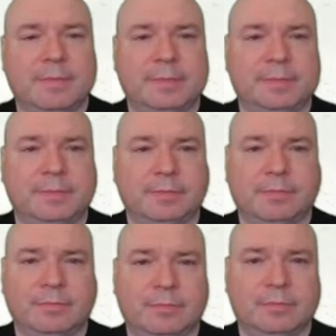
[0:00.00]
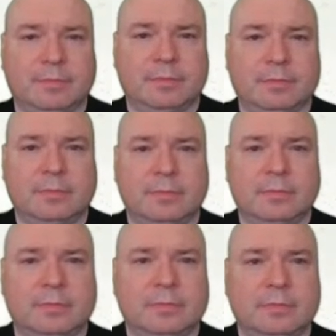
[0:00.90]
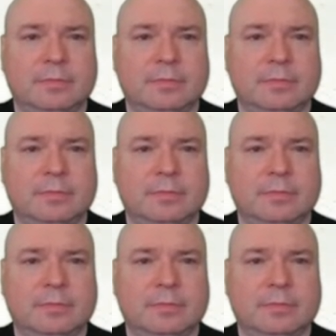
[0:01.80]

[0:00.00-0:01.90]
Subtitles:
[no speech]